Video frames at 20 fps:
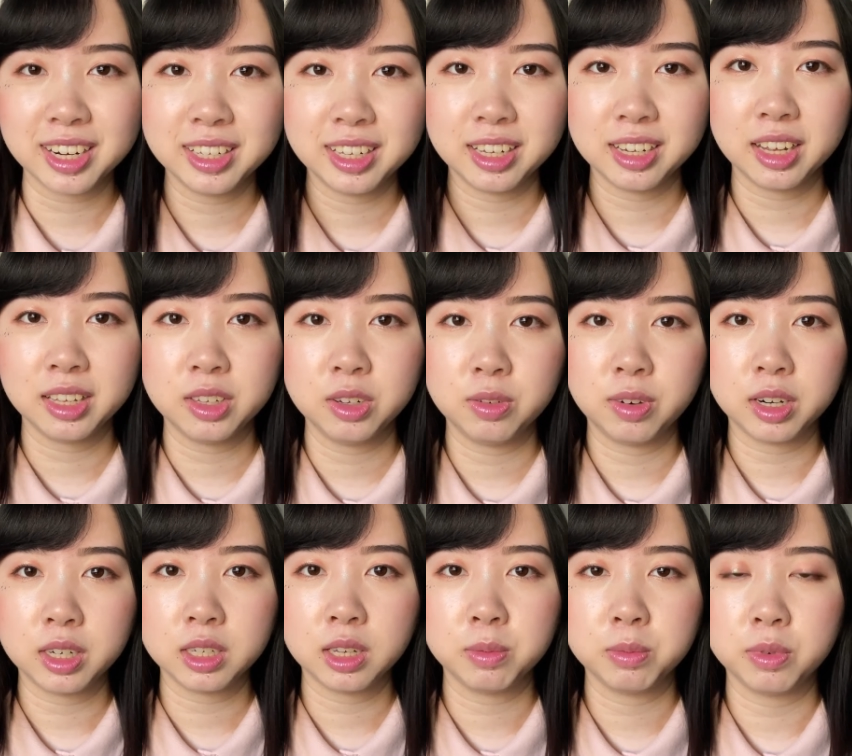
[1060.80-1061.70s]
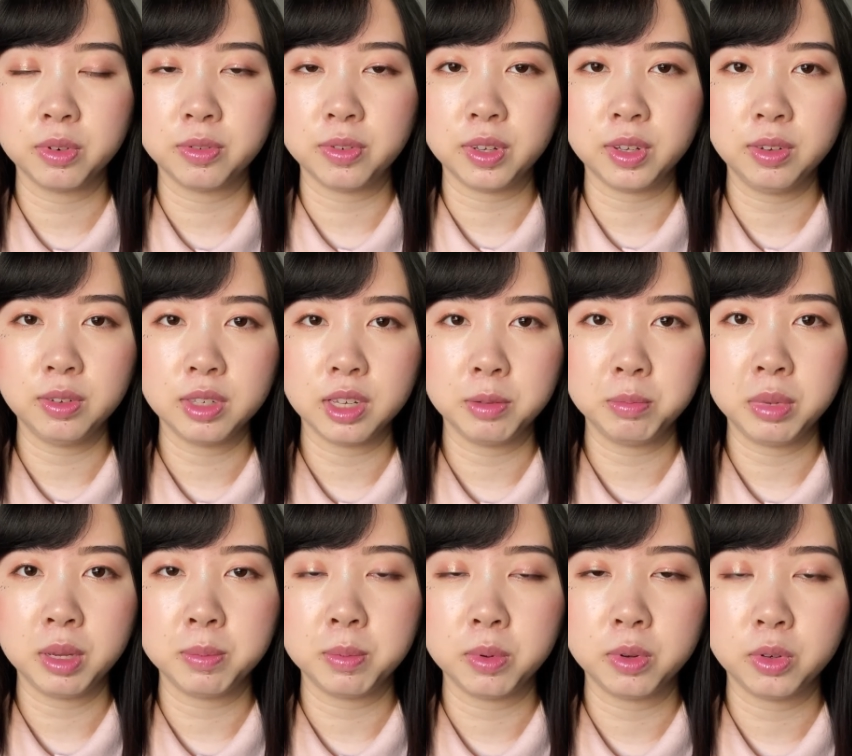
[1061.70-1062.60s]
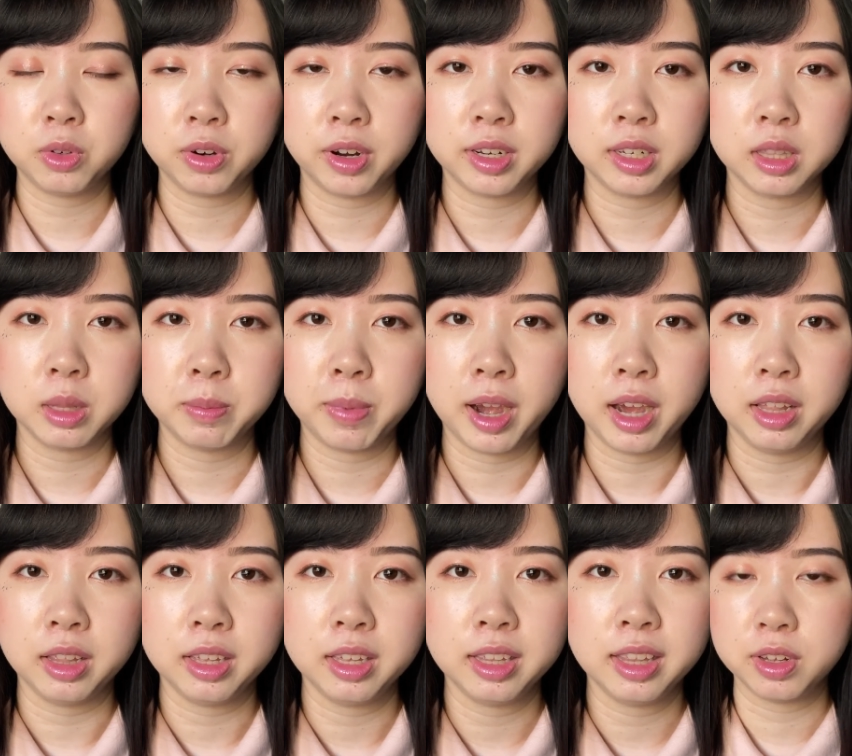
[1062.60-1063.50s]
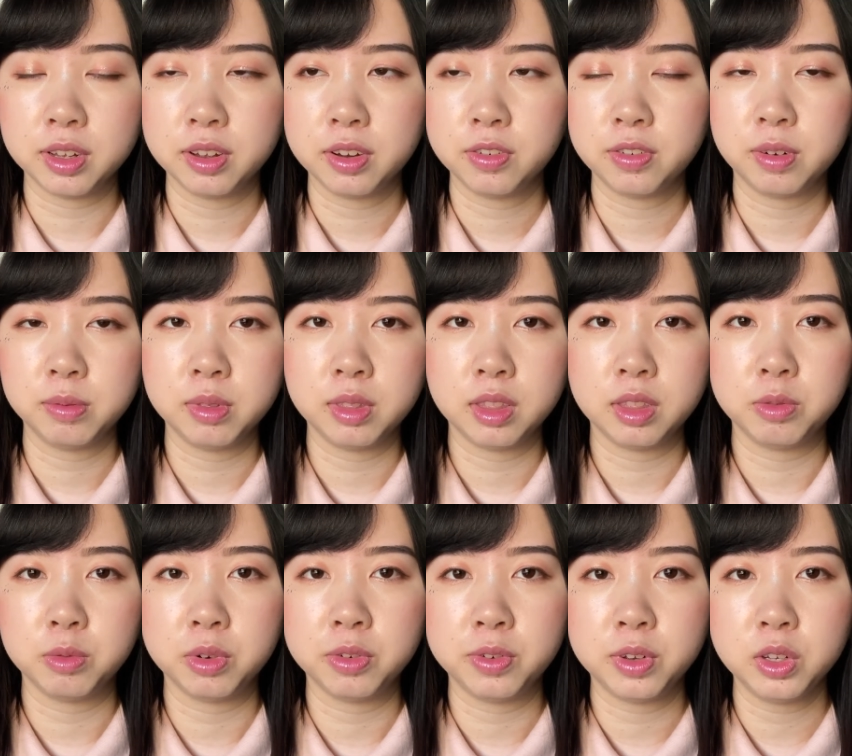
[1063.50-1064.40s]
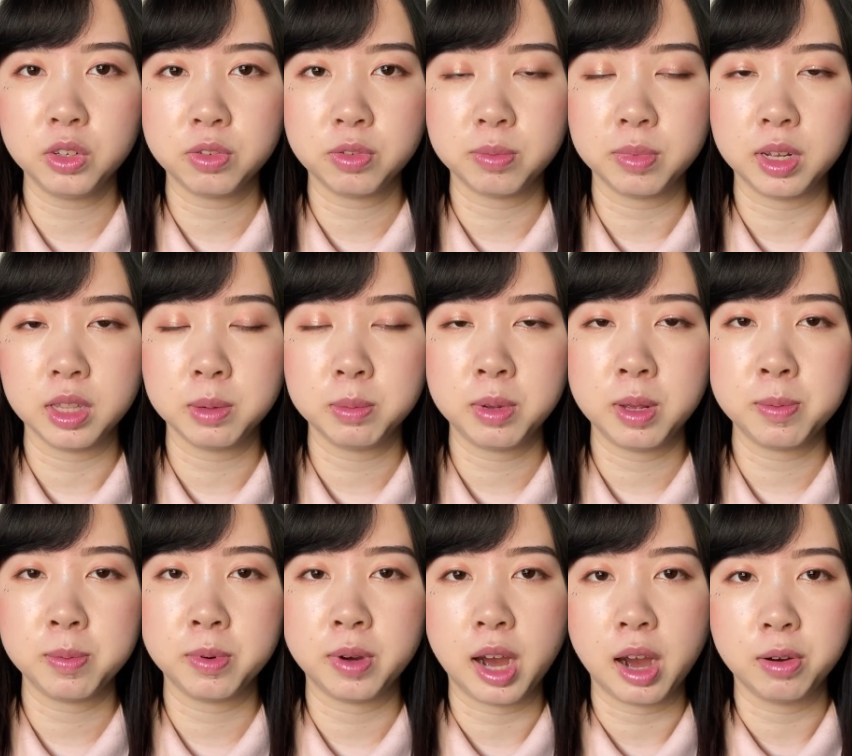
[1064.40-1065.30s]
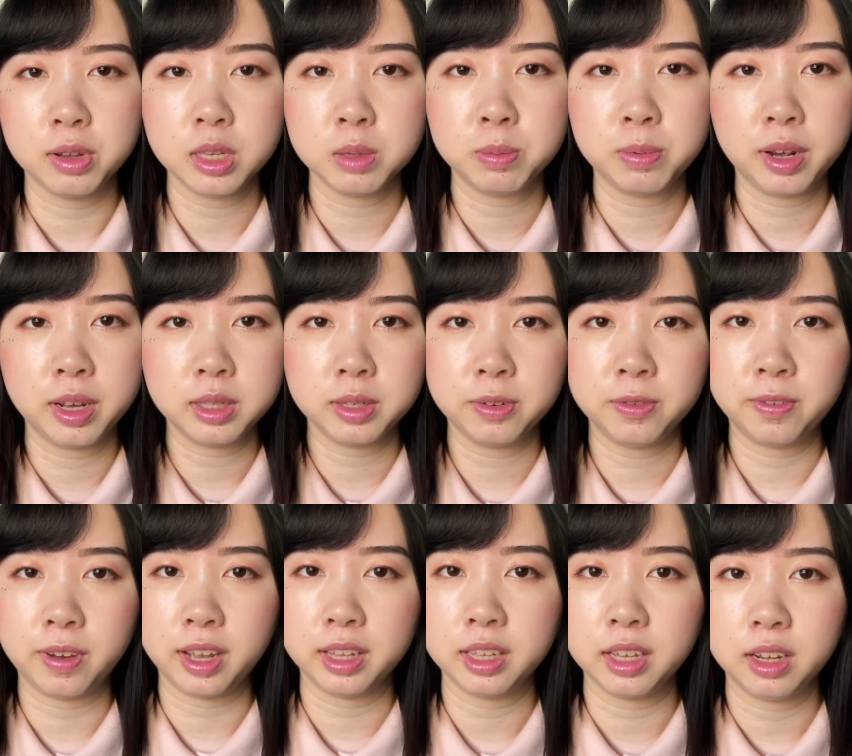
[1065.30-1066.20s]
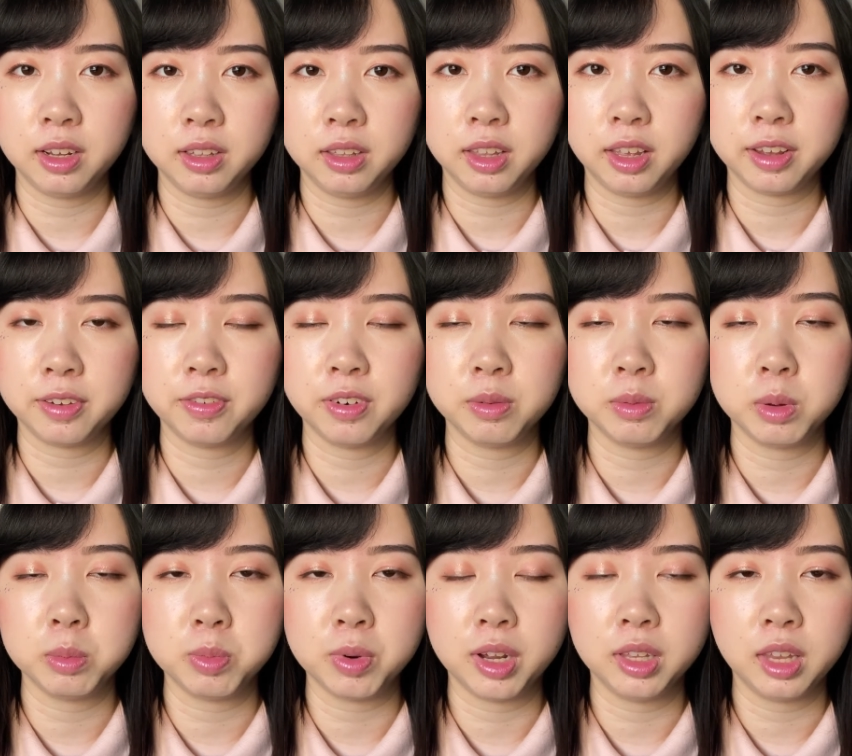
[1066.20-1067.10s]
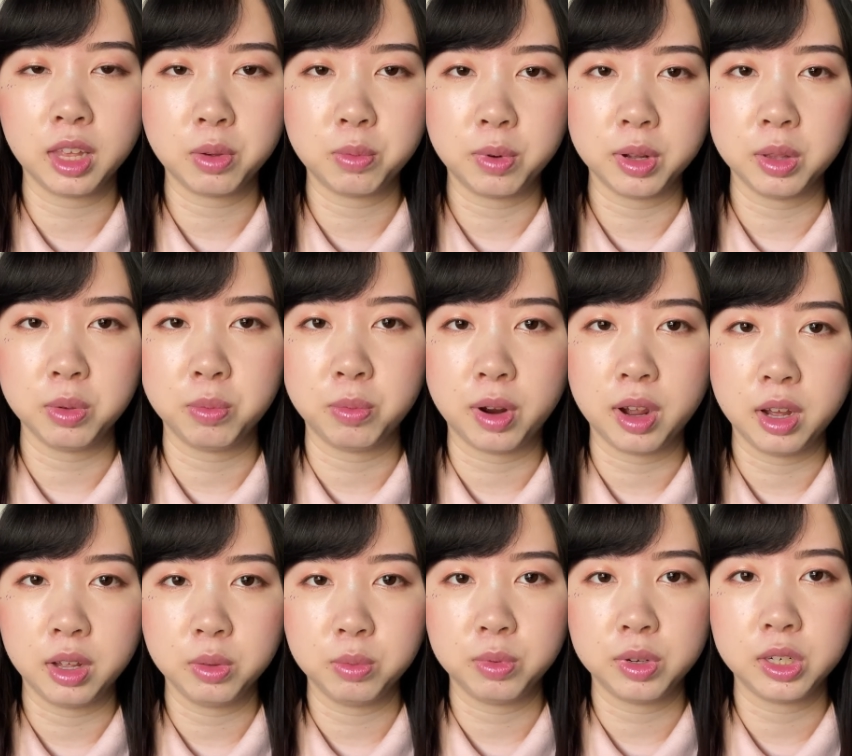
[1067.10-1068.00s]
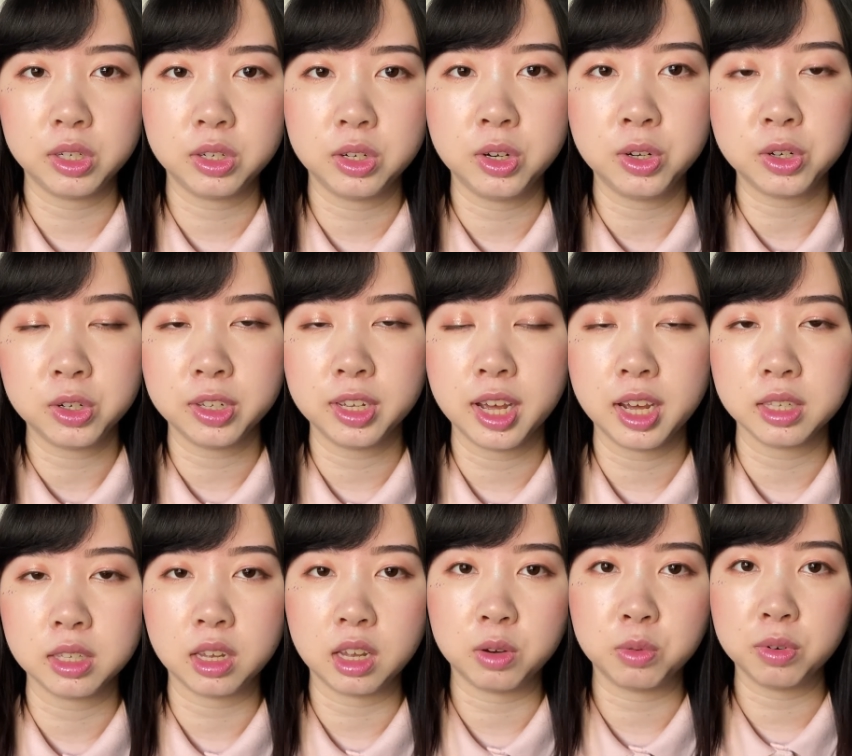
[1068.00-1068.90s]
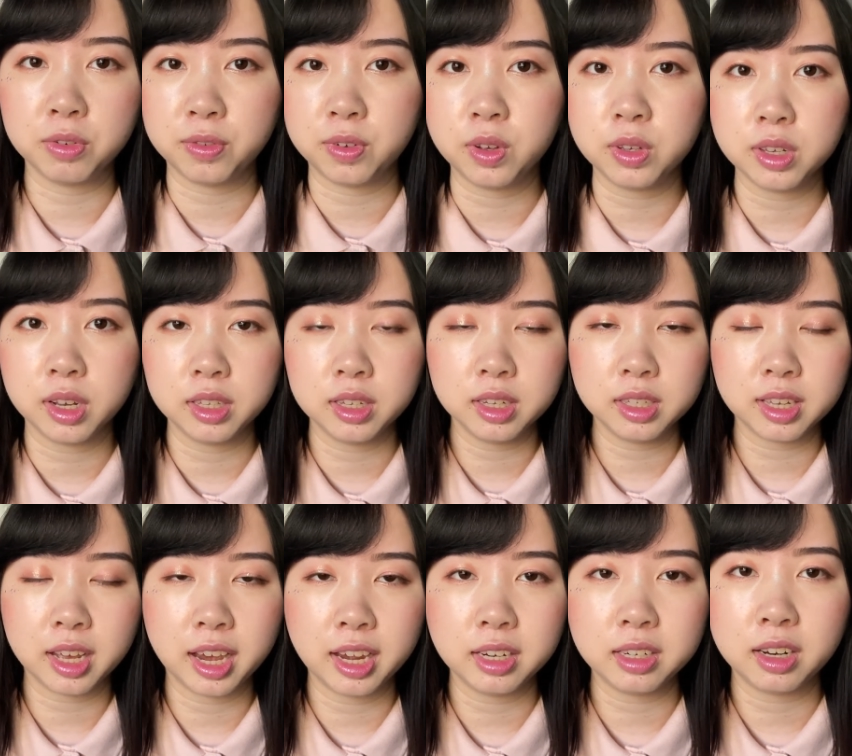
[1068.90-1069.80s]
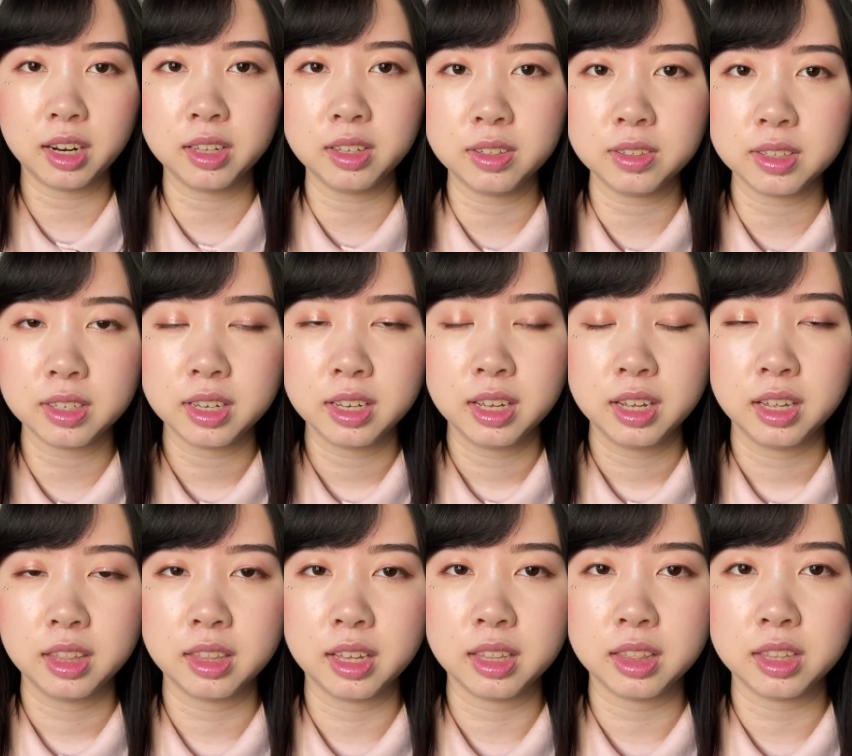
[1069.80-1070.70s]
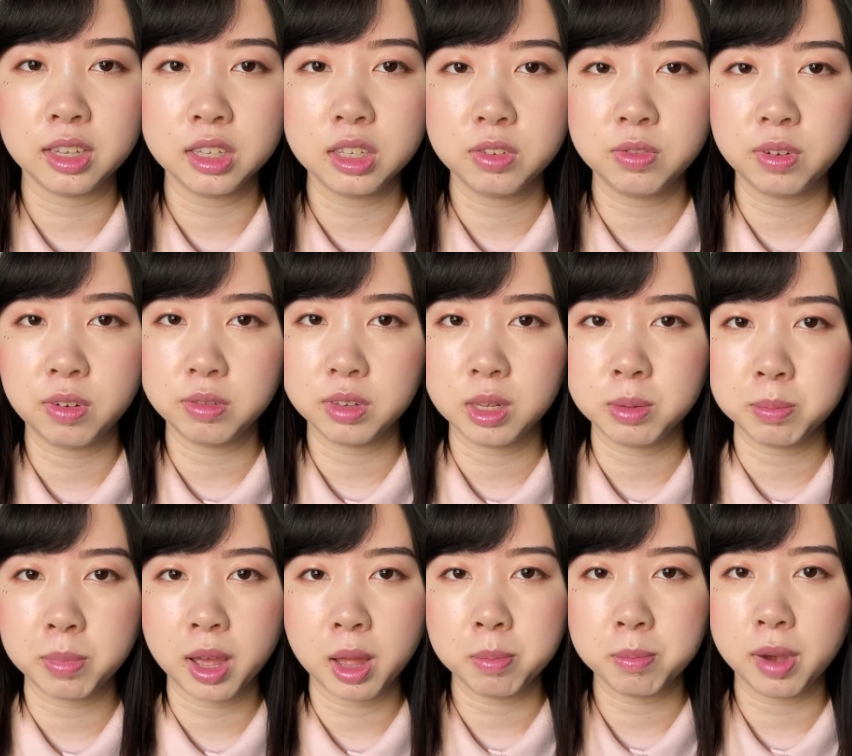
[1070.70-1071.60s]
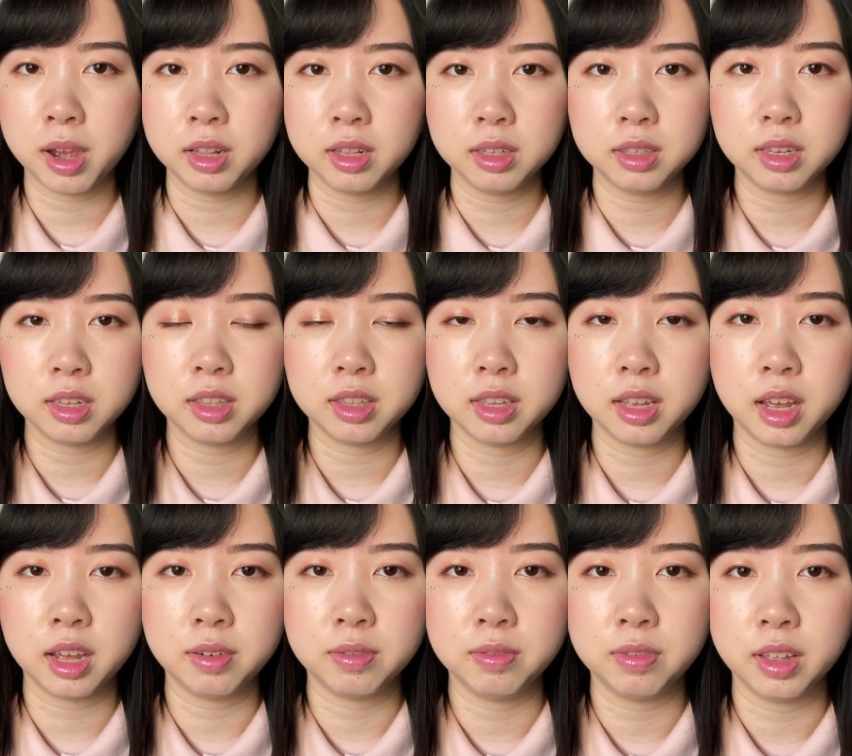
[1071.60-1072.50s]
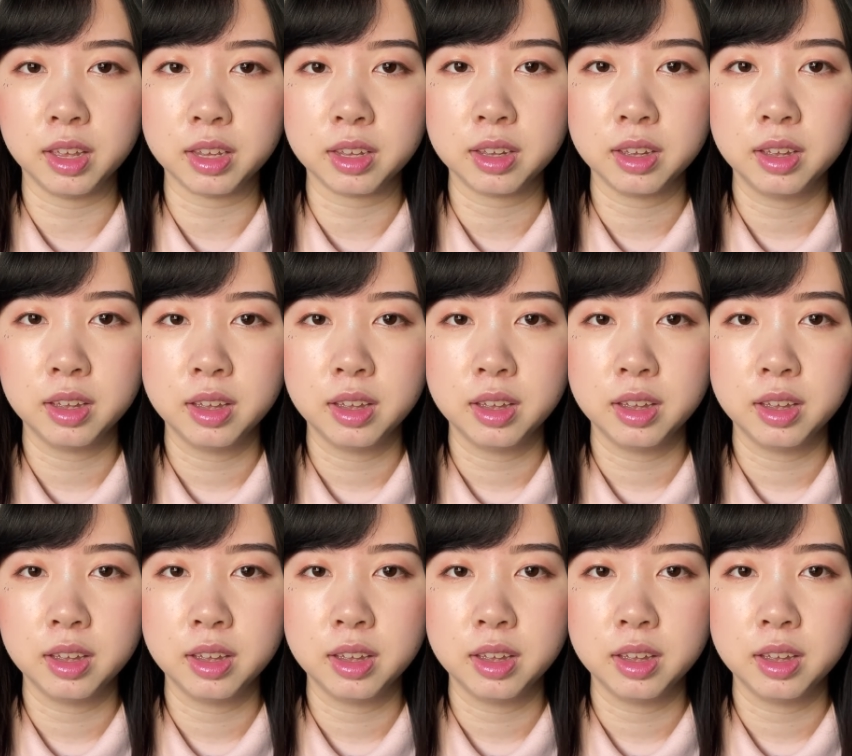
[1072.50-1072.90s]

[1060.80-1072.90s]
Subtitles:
did get to watch some reviews of people trying out the palette. From reviews from other people, I was surprised to find out, like from a brand like Wet n Wild, which usually has good reviews on its eyeshadows, that this 15 pan palette didn't have like